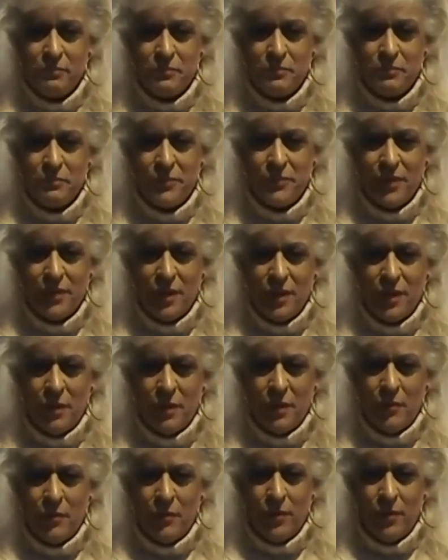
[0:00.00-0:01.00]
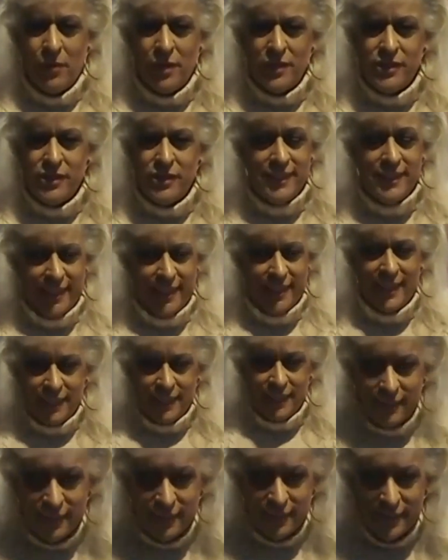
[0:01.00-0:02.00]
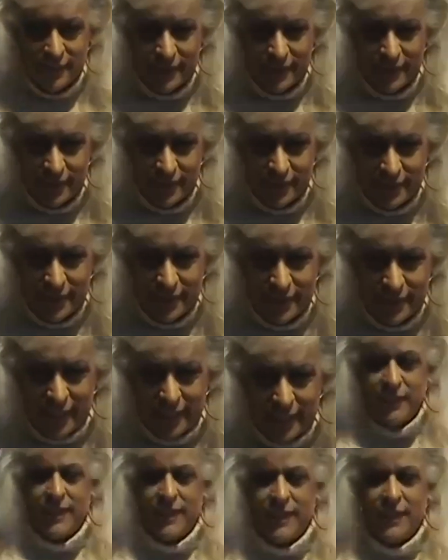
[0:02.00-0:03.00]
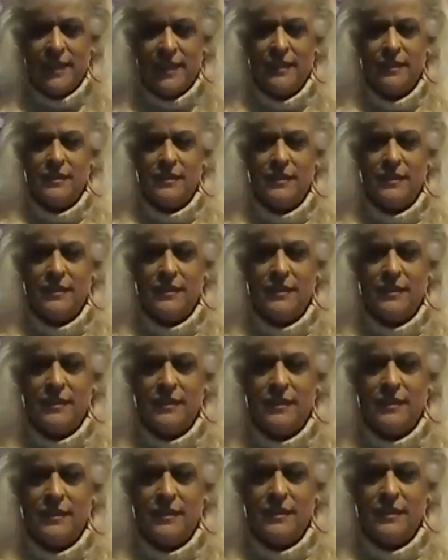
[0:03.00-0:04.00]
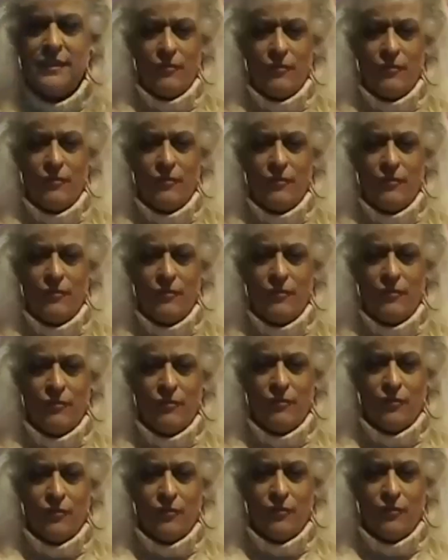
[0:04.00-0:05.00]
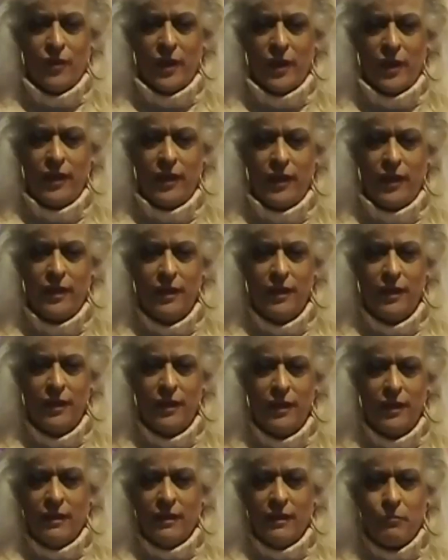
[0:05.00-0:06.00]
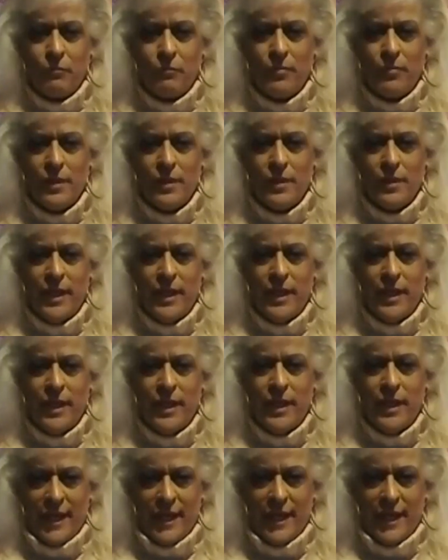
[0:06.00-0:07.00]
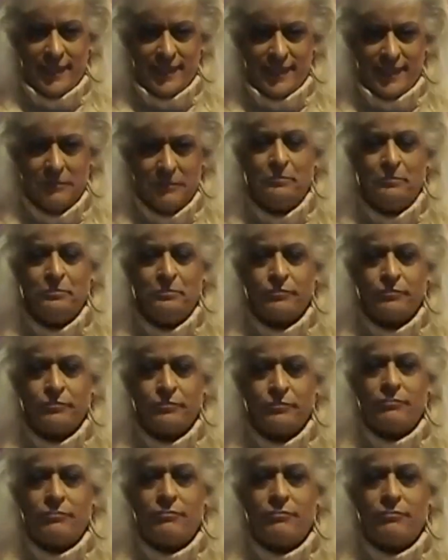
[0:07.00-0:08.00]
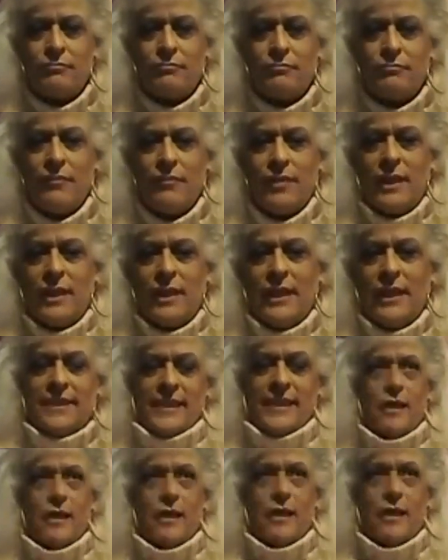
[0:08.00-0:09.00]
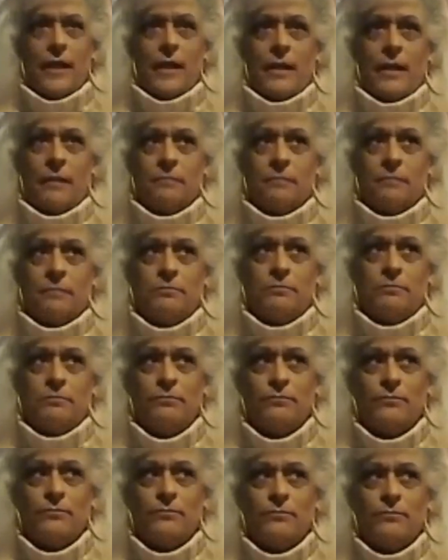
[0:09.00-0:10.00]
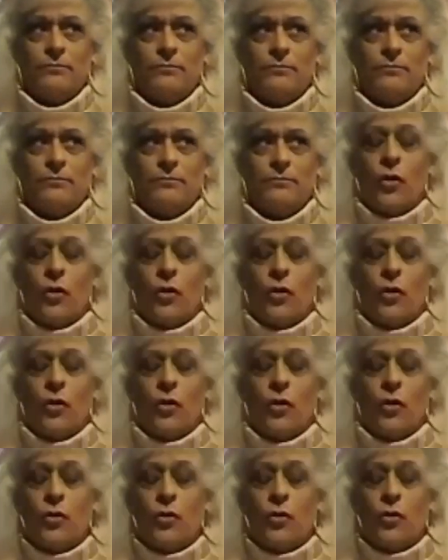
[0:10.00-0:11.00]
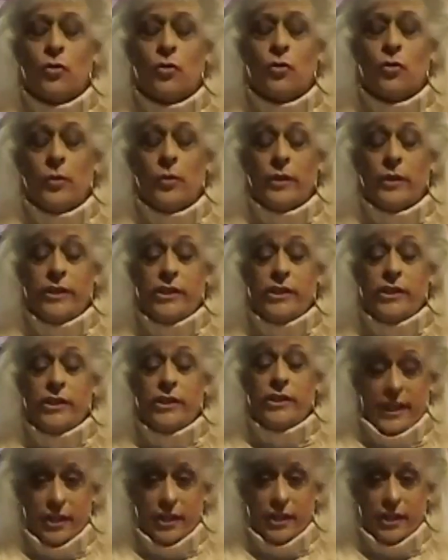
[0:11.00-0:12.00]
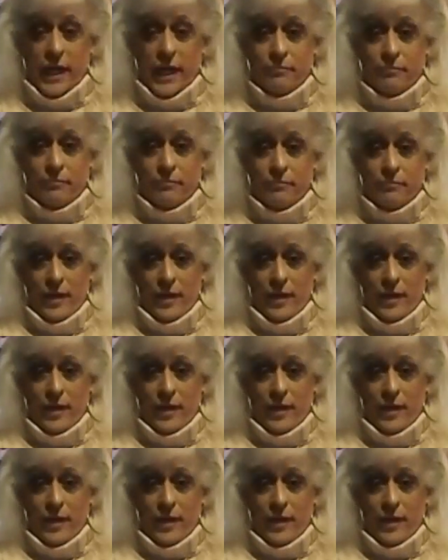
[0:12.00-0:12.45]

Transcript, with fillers: I want you. That's it. That's the uh, exact email. Yeah. Don't be afraid. Um, yeah, that's it. Let's see. Um, don't quit your day, day job.